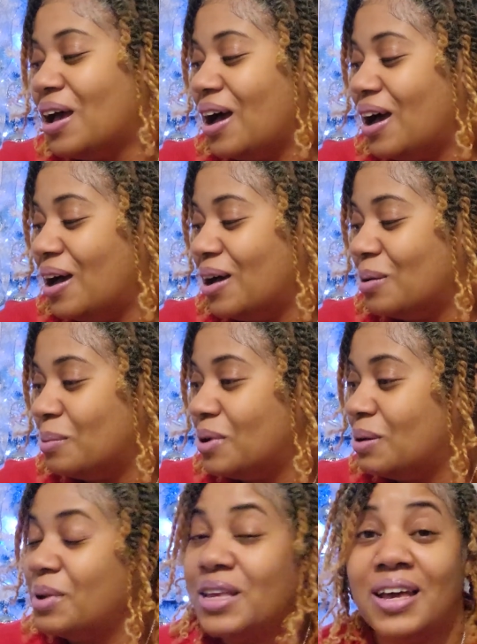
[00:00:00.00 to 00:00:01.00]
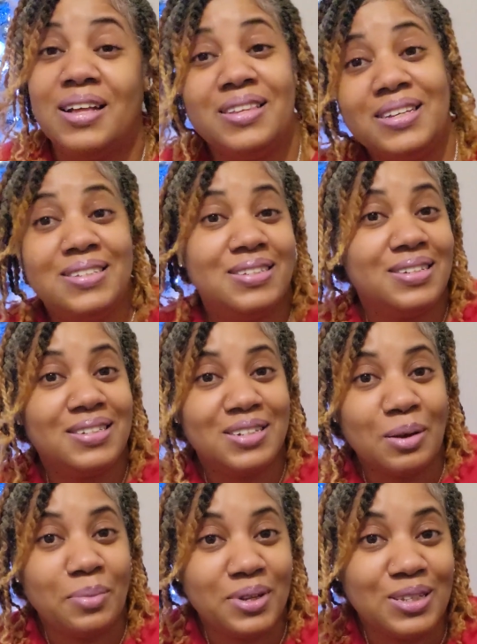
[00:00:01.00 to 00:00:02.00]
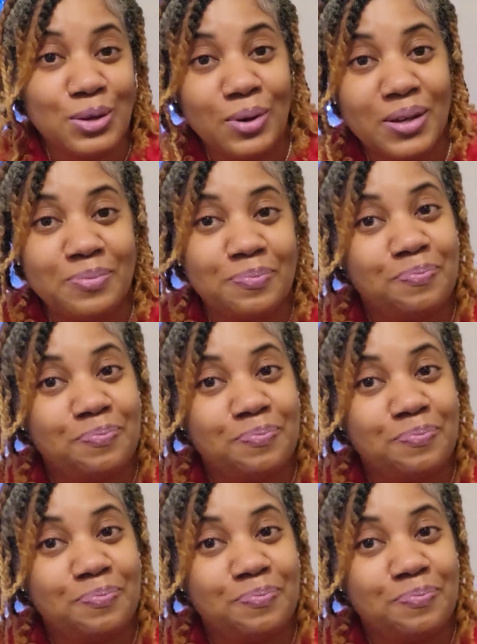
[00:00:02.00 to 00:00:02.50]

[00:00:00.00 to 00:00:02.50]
Um, but yeah, let's just jump into it.